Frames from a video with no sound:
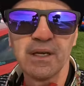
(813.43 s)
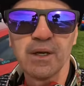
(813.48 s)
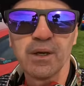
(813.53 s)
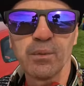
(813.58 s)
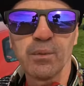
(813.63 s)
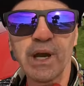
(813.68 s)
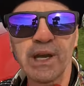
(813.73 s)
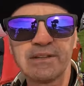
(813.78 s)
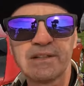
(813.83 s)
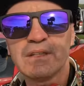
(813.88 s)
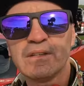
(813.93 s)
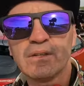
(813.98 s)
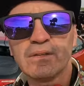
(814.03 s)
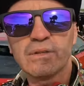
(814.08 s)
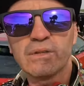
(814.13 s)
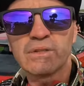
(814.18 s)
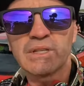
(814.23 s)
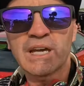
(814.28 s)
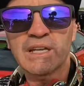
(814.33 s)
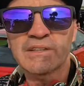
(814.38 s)
Why did you
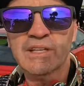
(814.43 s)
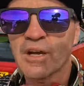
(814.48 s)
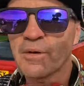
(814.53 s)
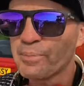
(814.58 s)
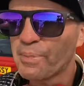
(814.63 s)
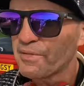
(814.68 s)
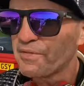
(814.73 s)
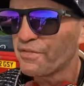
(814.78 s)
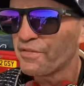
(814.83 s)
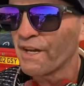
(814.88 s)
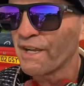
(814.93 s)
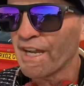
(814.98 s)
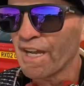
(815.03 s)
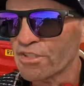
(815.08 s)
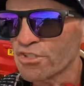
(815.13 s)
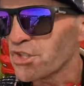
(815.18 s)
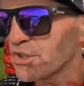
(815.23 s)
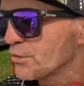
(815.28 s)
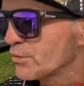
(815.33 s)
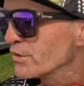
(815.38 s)
do that? I prefer
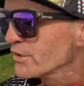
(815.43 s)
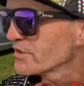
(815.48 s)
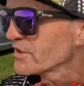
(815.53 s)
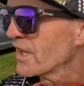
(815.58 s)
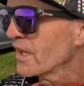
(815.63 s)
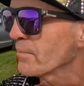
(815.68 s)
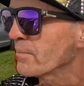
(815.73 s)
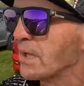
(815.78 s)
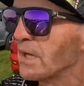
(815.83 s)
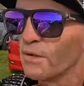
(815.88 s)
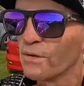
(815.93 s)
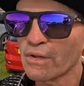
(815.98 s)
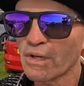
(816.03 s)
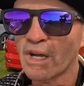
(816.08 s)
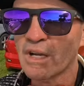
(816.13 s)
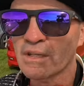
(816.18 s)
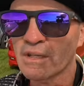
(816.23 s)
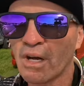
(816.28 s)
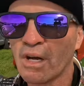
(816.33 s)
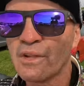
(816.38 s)
actually you would tell me, look,
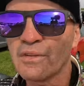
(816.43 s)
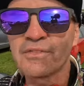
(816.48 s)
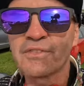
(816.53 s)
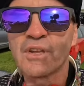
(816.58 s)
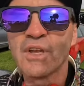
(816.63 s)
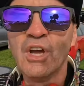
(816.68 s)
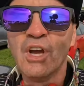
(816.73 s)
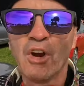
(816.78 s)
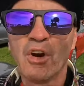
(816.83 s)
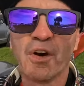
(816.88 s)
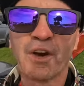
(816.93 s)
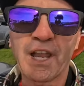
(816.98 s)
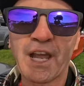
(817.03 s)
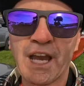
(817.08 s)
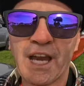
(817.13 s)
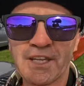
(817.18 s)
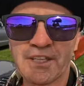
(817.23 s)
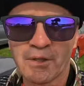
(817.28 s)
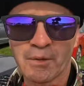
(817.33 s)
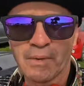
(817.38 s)
I can't, or
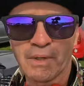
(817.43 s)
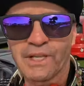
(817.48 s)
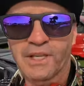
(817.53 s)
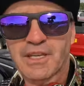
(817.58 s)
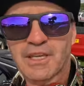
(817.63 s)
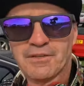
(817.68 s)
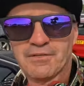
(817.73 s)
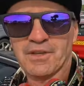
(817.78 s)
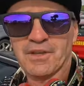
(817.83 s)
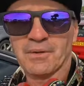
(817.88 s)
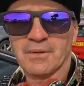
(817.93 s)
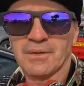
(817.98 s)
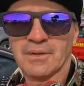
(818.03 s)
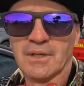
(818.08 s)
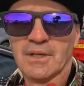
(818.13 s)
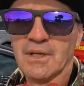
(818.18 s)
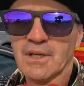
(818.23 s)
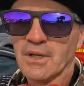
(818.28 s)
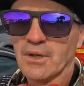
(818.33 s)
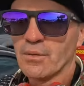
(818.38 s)
I don't want to give you,
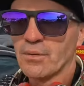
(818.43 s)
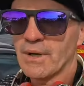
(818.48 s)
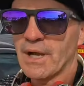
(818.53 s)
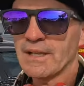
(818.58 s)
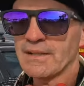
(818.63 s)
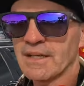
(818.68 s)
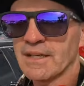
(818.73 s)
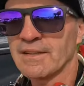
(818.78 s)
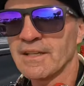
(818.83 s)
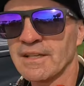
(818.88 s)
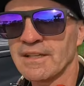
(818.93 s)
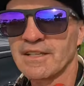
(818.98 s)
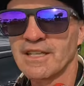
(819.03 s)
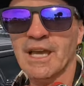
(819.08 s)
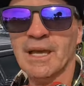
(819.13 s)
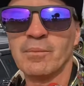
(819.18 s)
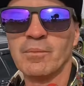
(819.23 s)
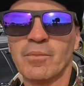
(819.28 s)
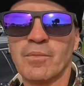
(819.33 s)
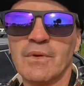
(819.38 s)
rather than
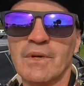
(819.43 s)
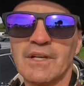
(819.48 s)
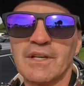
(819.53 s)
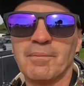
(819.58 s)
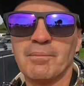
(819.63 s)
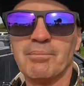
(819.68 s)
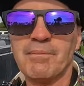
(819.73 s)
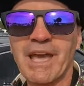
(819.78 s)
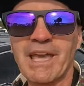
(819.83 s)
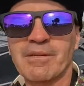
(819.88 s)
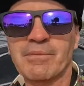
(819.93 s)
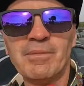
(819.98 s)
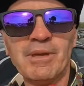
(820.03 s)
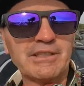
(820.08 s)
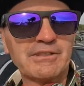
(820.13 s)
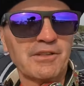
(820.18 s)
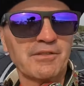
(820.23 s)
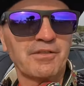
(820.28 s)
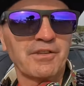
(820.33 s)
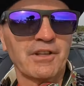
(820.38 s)
come make me
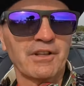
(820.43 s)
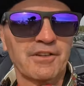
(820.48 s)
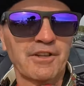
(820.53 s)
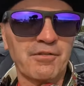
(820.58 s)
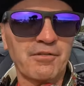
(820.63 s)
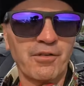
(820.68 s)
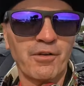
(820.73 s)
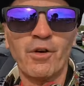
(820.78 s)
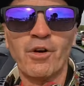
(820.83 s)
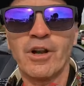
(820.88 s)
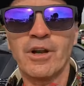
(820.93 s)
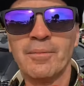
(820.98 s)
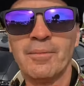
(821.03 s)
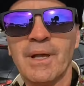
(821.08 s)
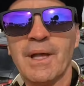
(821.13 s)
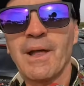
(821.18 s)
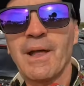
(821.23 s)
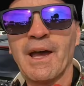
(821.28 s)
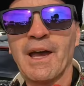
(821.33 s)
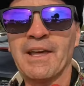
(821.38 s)
to fill the form,
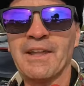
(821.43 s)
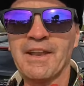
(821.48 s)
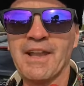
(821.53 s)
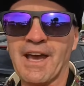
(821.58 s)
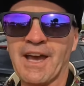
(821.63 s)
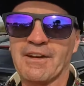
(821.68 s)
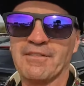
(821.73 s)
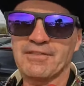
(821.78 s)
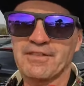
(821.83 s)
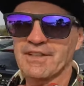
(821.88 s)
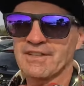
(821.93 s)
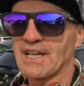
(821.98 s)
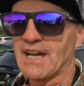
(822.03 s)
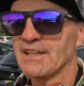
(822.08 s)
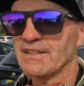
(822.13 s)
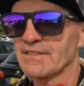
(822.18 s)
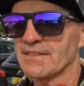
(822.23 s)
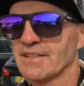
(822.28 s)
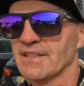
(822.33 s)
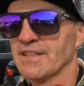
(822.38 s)
and after
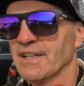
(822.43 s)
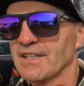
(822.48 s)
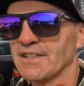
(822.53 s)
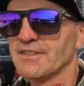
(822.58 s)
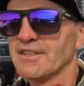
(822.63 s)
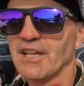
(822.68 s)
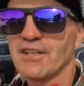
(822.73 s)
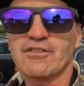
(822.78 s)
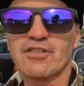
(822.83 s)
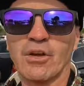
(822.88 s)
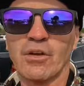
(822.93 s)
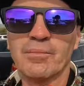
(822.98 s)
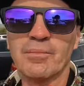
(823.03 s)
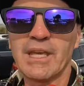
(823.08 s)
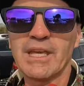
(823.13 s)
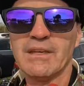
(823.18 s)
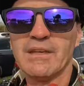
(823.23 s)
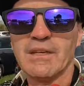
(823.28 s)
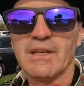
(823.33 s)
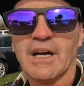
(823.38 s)
that they told
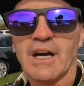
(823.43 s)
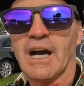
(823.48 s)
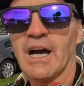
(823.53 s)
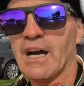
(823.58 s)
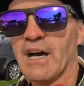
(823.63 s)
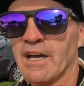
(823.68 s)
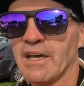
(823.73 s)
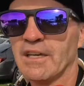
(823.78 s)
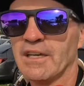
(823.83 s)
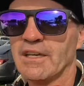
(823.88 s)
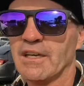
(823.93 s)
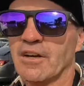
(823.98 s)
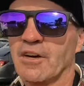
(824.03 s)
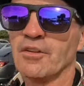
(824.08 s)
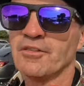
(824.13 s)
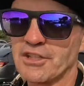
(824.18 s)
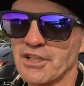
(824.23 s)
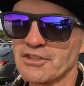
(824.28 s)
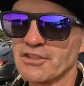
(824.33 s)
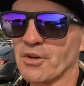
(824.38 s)
me I
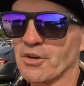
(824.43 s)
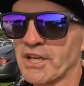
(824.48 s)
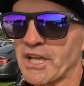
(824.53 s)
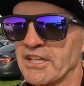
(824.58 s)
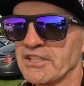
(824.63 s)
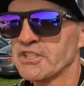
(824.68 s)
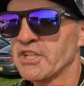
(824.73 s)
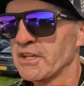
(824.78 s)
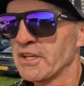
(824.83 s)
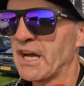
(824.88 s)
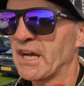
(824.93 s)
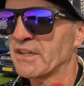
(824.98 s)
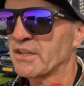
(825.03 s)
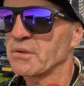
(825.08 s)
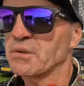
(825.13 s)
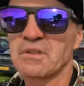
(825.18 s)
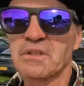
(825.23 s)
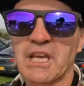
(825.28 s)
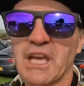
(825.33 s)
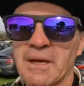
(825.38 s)
on this occasion I
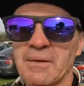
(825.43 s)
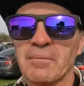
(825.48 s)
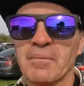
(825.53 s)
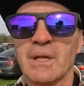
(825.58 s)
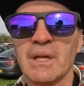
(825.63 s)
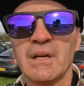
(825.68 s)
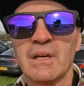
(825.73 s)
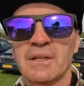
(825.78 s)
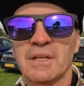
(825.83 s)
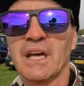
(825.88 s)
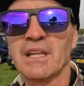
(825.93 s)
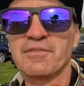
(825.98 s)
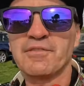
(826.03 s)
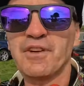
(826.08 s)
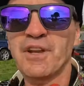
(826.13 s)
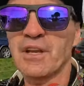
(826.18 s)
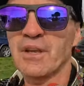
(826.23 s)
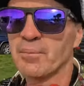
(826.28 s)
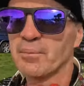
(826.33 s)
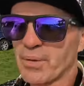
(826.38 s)
couldn't come. Not
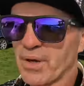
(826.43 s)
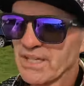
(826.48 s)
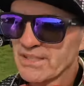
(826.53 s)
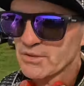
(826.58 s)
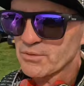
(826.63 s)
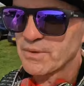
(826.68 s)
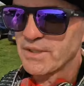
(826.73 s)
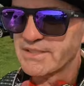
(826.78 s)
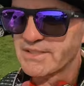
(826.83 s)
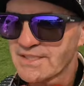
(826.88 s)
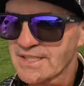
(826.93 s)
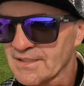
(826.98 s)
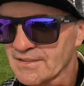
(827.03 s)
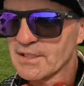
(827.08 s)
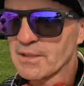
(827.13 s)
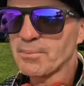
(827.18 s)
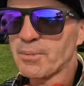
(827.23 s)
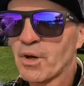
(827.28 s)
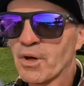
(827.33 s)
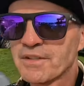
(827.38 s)
very impressed with
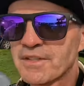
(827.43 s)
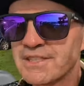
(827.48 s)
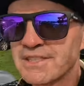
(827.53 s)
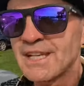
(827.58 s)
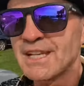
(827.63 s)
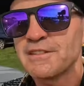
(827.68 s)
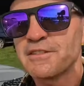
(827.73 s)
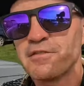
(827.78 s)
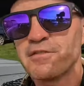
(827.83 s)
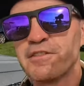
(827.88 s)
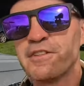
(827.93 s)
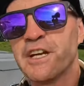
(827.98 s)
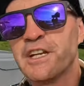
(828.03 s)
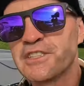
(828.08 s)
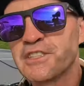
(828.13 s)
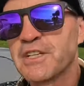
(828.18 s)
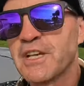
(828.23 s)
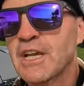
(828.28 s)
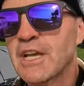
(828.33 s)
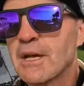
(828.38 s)
Santa Pod. It's not the
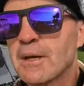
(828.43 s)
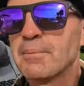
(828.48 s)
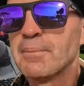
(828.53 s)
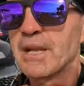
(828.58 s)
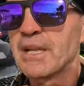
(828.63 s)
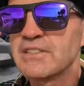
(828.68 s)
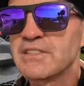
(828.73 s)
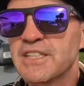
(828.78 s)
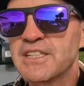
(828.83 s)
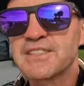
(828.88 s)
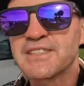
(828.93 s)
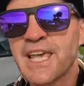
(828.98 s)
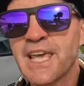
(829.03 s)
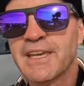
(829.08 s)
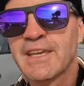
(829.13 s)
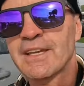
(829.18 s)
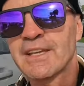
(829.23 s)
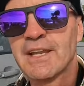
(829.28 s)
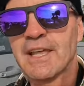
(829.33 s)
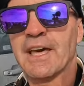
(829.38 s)
first, but it's the
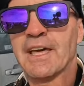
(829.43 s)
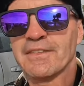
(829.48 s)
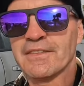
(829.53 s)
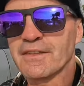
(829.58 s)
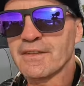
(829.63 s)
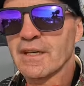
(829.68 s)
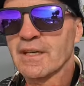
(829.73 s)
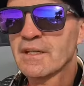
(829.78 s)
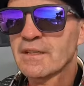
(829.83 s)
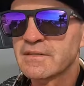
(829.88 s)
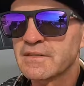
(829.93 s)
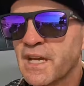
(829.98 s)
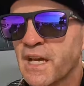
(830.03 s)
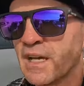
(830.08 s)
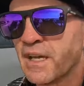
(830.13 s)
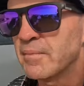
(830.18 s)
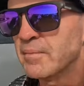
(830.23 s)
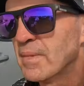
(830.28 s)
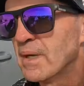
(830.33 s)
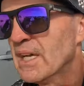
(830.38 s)
second and third
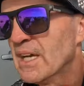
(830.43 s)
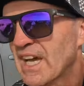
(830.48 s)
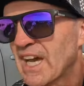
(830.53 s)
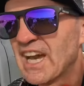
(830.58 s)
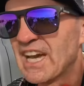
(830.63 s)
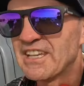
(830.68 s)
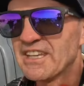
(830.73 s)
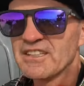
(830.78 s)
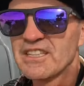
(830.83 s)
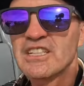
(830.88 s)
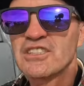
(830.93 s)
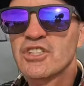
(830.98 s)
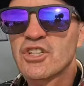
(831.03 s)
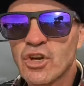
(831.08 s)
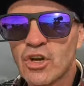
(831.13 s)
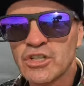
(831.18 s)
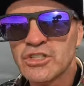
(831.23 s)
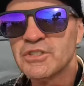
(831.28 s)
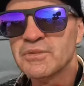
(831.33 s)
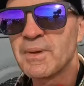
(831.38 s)
time, and it does
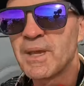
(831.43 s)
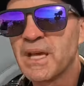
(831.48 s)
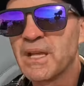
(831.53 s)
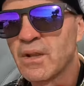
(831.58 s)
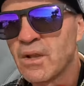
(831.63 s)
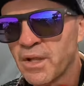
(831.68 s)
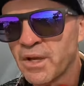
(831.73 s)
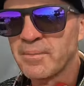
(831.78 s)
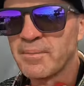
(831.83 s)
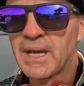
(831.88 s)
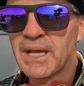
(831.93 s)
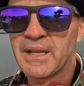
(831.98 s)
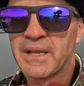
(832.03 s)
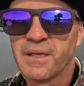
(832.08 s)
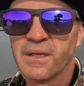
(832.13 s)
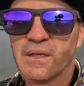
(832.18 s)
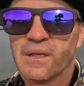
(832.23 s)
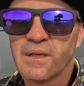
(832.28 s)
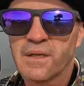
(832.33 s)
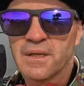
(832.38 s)
cost me a lot of money,
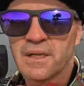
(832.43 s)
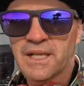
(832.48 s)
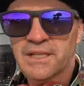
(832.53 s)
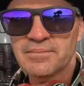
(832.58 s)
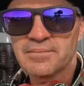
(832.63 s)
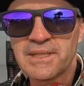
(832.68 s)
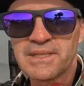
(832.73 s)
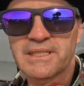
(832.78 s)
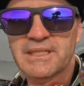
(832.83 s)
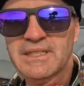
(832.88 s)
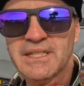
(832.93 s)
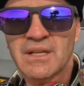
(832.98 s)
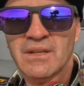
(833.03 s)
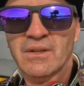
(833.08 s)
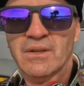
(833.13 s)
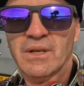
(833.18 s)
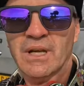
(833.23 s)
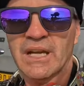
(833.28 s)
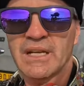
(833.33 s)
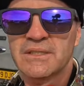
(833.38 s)
let me to tell
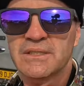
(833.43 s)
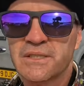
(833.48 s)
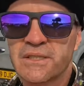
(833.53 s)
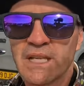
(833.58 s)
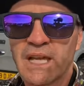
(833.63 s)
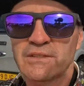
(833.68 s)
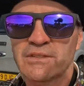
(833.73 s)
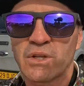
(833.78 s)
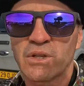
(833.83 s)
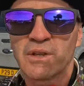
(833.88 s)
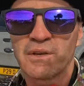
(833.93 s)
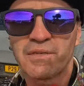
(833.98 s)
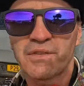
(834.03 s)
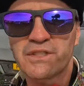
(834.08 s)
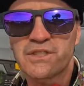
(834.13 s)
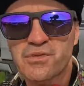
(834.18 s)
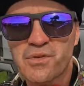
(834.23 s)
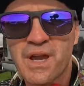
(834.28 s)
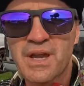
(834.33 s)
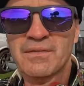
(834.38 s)
you guys, not only for
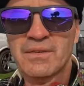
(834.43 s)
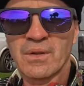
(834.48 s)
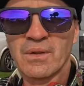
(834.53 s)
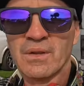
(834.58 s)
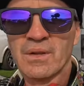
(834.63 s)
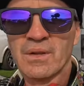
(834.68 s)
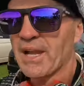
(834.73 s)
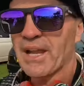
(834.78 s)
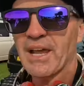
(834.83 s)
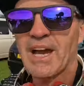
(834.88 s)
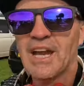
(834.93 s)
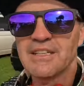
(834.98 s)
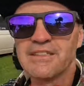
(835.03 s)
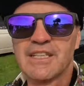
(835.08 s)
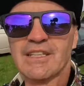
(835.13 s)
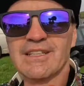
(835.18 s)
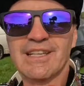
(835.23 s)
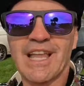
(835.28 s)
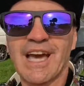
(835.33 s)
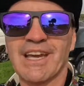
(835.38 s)
travel. I
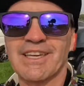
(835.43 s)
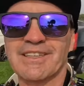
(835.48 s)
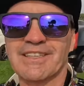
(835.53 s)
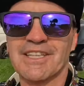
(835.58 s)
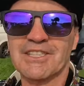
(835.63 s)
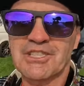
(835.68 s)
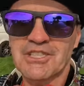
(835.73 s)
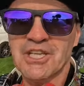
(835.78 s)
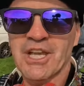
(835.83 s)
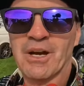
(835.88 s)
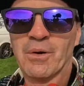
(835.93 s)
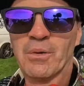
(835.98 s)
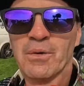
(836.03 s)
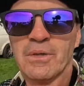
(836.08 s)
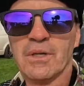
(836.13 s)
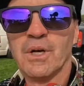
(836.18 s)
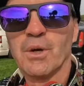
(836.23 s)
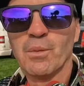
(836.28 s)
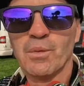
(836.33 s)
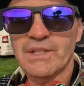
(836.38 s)
did like this show,
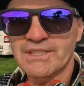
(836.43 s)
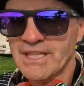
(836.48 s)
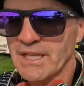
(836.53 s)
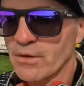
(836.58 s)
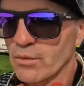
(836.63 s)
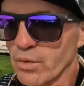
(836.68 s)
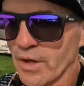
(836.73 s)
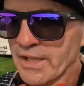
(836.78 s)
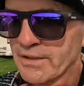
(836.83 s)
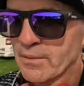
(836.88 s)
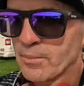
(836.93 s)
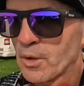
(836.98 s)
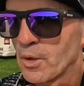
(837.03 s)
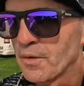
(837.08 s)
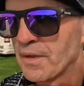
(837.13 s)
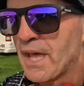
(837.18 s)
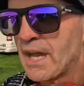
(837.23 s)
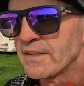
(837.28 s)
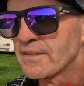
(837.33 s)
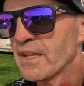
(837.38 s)
was incredible.
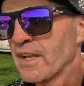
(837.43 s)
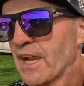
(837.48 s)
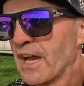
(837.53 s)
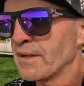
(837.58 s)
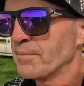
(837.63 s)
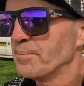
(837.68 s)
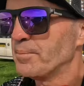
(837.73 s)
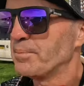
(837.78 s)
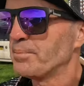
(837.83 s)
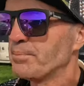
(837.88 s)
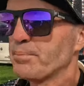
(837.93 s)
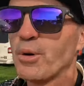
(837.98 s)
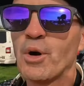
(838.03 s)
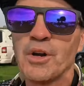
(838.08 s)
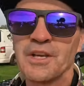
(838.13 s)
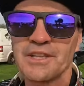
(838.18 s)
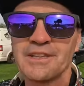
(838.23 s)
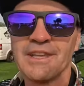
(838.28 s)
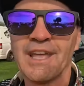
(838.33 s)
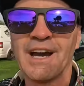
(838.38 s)
Ninety-nine
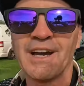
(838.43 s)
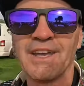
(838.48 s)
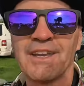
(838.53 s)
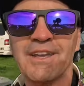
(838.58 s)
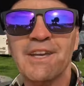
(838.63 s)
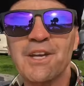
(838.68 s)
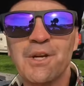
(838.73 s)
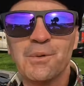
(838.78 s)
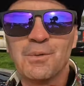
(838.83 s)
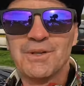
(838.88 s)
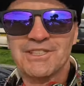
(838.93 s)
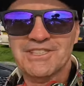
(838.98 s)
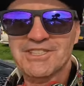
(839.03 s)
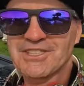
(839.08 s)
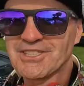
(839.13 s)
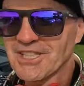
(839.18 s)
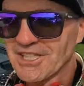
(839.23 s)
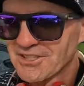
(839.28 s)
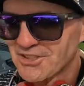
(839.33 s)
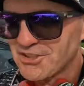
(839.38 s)
point nine was
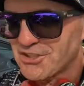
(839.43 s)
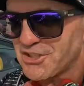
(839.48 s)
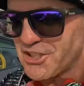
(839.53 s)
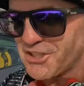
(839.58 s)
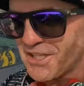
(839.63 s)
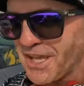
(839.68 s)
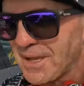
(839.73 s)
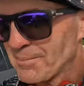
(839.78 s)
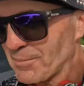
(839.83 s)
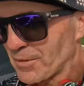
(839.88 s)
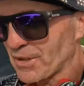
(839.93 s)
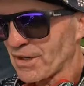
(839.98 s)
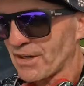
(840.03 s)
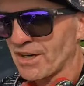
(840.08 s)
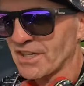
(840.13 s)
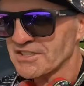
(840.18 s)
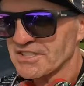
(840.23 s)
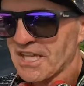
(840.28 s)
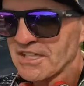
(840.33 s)
just J D M cars.